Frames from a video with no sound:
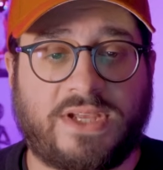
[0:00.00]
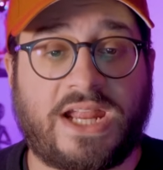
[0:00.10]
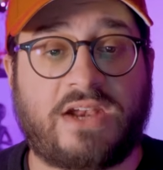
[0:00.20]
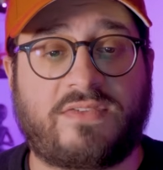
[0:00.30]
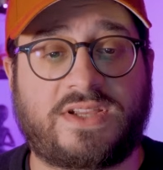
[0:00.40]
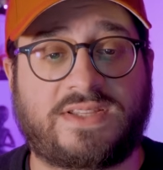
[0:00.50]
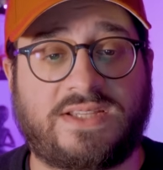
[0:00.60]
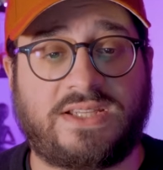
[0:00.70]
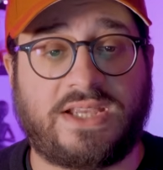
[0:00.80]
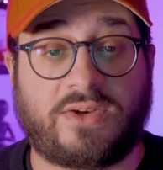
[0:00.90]
an
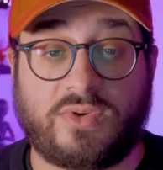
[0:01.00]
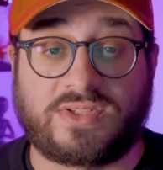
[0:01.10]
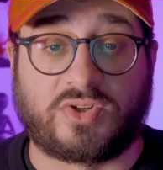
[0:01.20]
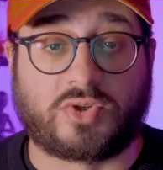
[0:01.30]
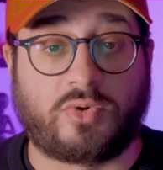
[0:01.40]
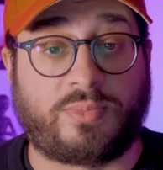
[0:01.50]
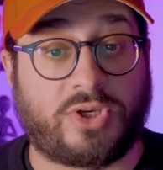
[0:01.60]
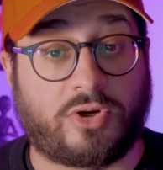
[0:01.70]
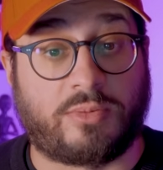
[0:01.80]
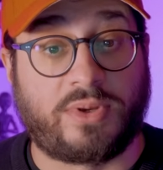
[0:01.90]
advocacy and research group in
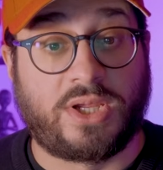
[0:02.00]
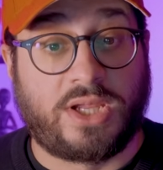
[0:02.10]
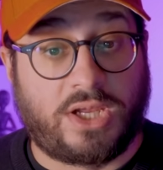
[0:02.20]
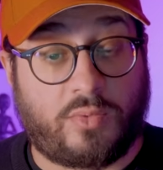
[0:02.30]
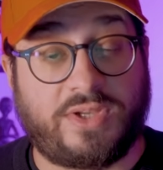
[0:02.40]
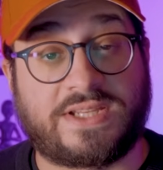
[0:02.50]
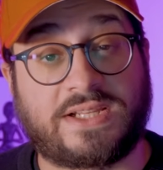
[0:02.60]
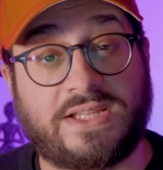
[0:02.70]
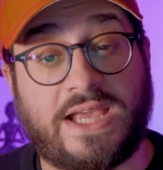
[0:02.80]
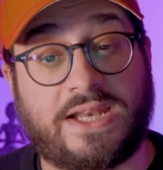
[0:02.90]
Europe
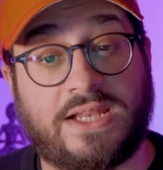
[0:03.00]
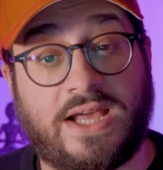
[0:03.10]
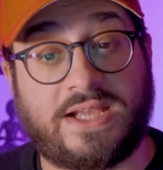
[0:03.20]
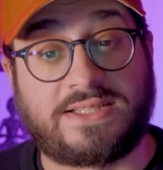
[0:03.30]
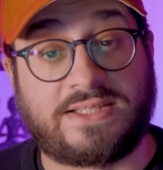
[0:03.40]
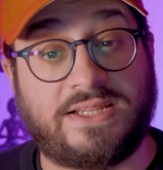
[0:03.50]
recently analyzed